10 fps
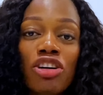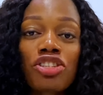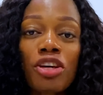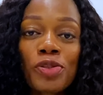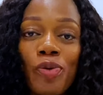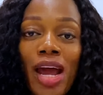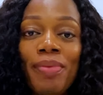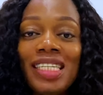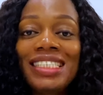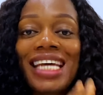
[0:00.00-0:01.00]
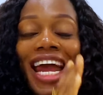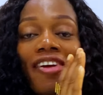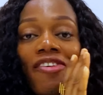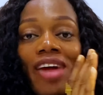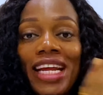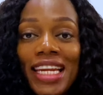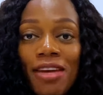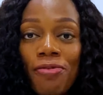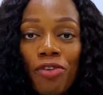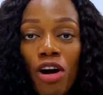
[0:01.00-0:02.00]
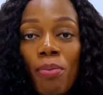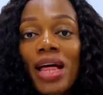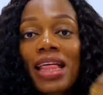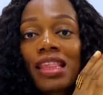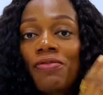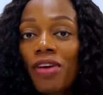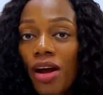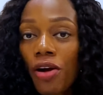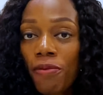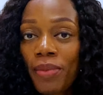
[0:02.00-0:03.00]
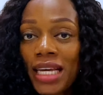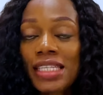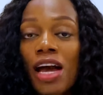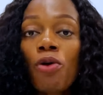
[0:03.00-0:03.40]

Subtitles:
subscribing directly from the federal government,